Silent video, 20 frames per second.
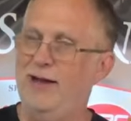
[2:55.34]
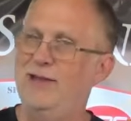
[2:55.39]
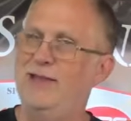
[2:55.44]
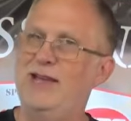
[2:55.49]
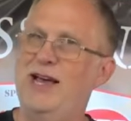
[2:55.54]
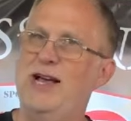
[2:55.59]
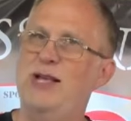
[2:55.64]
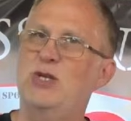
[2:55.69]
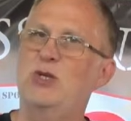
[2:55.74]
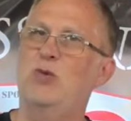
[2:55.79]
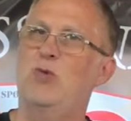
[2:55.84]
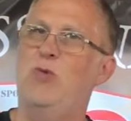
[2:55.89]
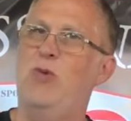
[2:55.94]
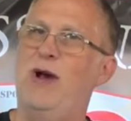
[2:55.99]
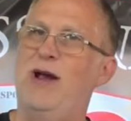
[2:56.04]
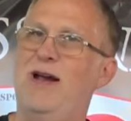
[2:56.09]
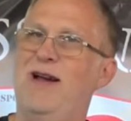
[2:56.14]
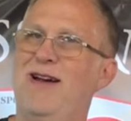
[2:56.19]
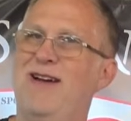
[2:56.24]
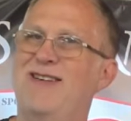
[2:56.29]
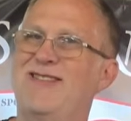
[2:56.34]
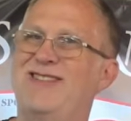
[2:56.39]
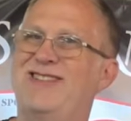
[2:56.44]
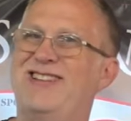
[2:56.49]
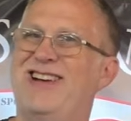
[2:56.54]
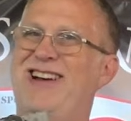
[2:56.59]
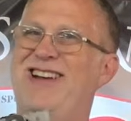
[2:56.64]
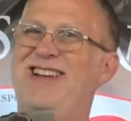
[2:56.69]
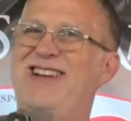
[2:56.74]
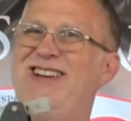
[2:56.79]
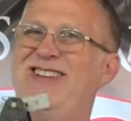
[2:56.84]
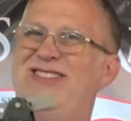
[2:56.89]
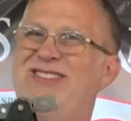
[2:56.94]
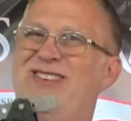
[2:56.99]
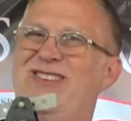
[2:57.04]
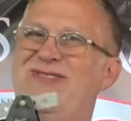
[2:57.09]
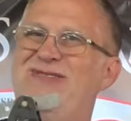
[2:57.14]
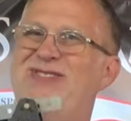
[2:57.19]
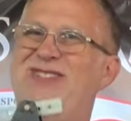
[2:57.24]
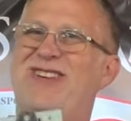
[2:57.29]
that's where Tiny
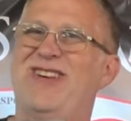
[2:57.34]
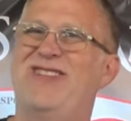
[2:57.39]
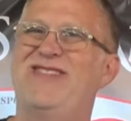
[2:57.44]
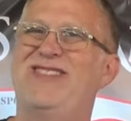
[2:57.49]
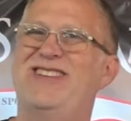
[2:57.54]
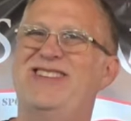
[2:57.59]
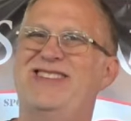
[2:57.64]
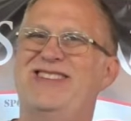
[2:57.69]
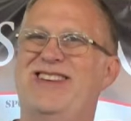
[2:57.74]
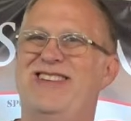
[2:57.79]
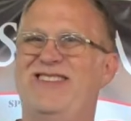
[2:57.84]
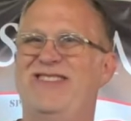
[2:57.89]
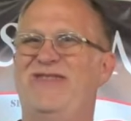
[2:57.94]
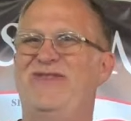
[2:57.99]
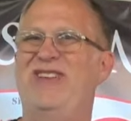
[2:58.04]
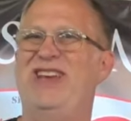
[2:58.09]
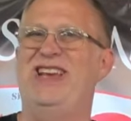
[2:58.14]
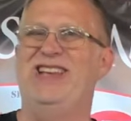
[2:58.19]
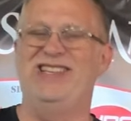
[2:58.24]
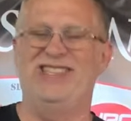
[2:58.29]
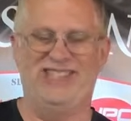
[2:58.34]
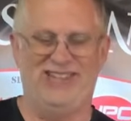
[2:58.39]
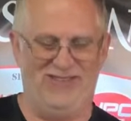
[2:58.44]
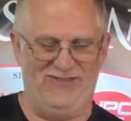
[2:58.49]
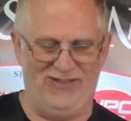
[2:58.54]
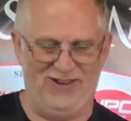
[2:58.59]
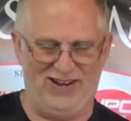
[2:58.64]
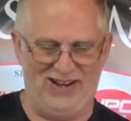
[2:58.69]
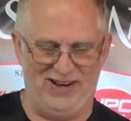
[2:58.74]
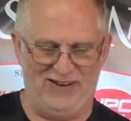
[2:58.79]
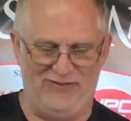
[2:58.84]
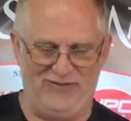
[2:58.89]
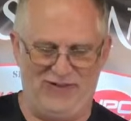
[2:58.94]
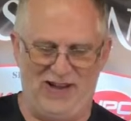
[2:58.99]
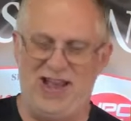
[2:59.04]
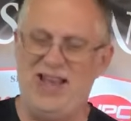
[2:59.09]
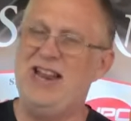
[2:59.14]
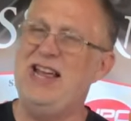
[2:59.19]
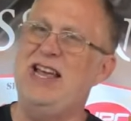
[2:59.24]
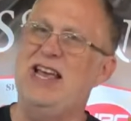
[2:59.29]
Tombstone is going to be. So we're going to
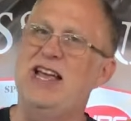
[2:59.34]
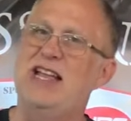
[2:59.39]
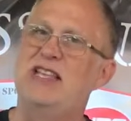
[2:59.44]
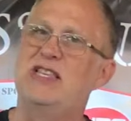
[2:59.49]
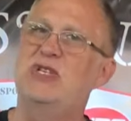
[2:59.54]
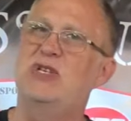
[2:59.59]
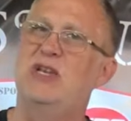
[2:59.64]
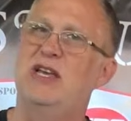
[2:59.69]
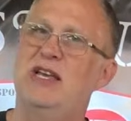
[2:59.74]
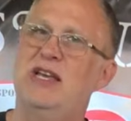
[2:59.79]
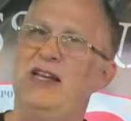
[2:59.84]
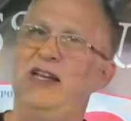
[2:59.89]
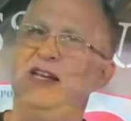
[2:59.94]
fight against